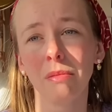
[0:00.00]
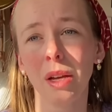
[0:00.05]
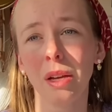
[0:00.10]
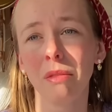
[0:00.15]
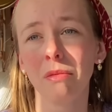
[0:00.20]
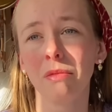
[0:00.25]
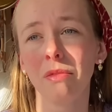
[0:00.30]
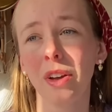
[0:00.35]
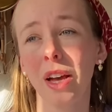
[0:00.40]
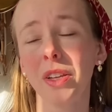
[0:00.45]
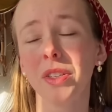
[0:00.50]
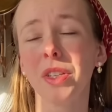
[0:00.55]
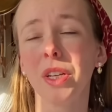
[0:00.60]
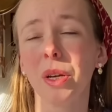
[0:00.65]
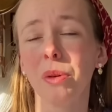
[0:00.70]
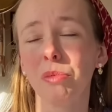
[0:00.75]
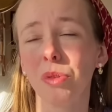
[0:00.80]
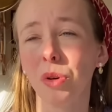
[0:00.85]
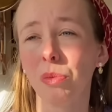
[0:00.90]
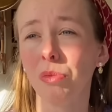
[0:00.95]
fasting
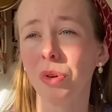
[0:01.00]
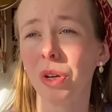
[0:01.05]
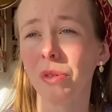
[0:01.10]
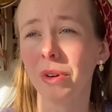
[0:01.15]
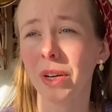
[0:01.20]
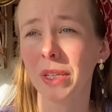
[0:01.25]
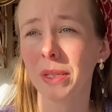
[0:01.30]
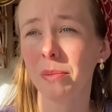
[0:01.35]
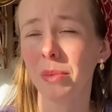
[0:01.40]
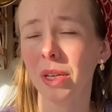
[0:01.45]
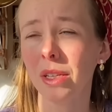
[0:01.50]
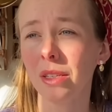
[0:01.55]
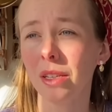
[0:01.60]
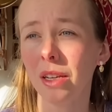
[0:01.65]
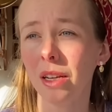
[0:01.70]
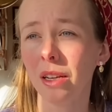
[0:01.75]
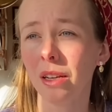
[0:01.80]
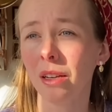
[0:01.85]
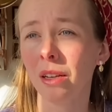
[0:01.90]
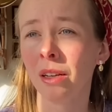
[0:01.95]
appropriate recipes
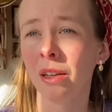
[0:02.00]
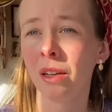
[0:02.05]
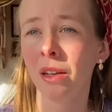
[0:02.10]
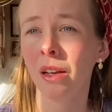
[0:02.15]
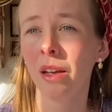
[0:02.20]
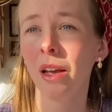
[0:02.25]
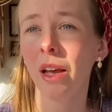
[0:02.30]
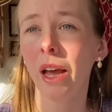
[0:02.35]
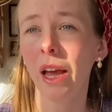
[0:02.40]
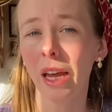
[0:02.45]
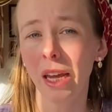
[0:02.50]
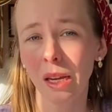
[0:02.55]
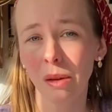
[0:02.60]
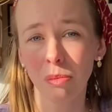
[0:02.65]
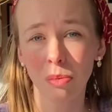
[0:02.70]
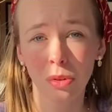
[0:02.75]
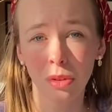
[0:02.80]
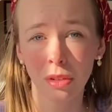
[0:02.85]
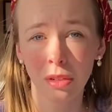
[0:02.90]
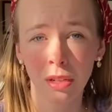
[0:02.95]
in
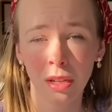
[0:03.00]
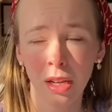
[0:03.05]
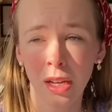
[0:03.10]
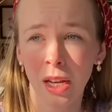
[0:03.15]
April,